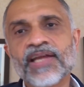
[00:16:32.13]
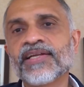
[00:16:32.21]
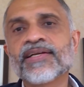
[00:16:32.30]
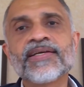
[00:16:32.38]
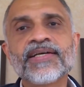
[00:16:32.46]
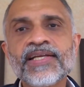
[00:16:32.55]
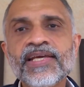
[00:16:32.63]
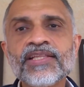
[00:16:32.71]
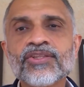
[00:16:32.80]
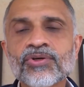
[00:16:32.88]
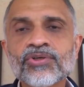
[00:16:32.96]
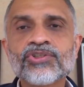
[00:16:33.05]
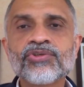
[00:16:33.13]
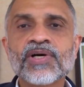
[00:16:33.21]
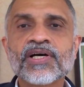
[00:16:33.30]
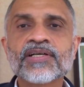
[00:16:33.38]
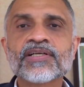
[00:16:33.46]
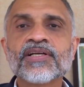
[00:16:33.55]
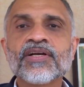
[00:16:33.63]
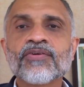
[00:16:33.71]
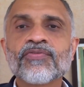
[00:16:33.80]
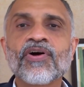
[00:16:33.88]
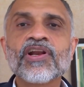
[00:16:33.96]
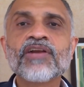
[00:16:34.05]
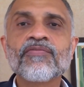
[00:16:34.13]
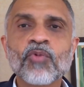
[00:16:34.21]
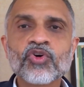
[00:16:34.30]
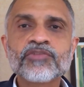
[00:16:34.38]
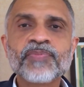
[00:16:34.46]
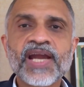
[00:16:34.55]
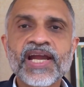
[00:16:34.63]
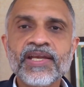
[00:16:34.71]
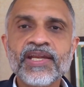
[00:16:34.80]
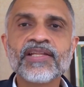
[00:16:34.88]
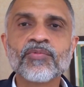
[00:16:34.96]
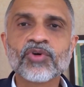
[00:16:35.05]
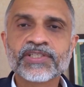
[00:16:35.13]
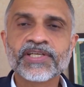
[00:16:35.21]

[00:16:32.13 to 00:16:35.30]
And clearly those who are fallen most behind need the most